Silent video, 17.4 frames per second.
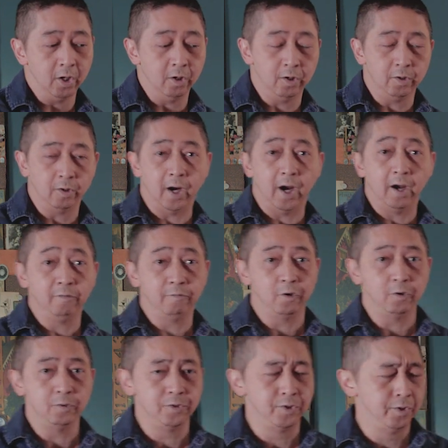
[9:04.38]
our
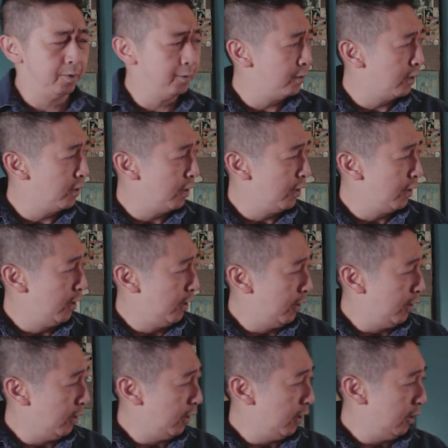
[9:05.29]
iPhones.
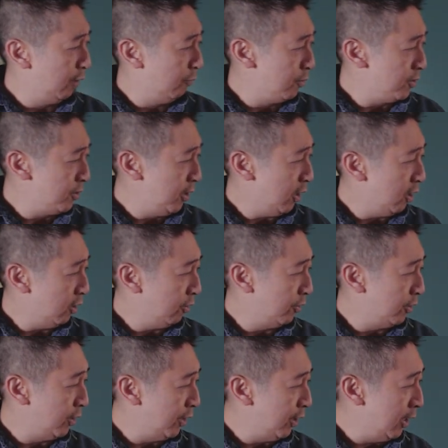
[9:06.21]
Uh, we'll see how
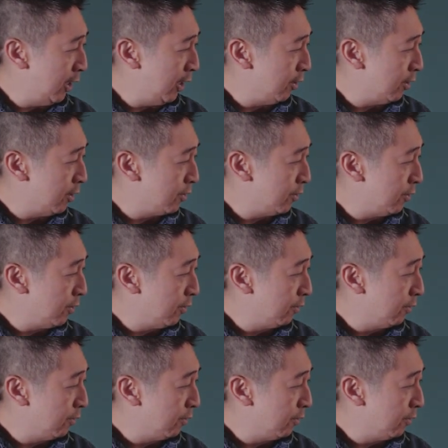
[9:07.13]
the delay is.